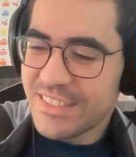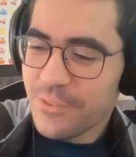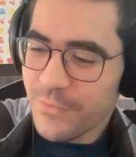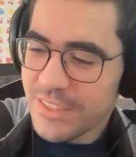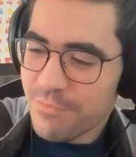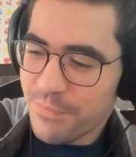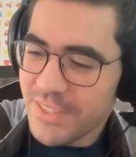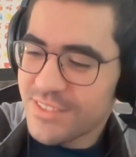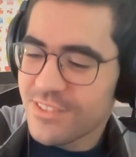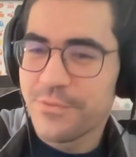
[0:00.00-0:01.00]
different
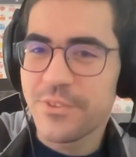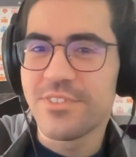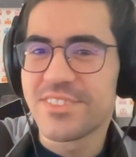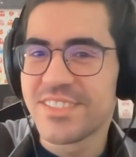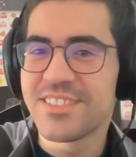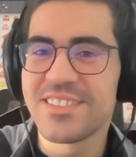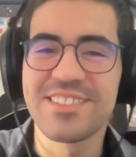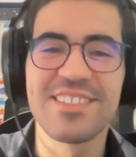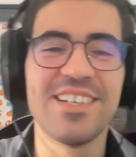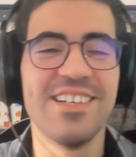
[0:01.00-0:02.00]
piece of content. So